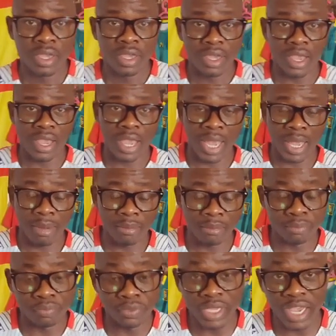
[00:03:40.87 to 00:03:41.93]

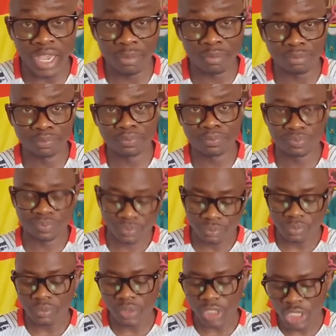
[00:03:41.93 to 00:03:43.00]
they have
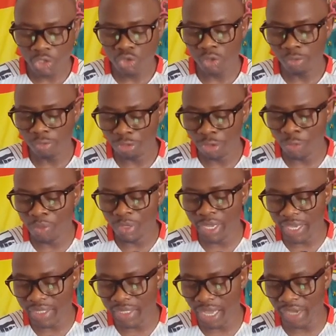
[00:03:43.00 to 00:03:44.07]
some few
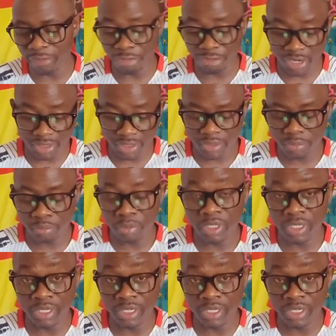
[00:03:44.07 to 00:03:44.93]
players like Fred being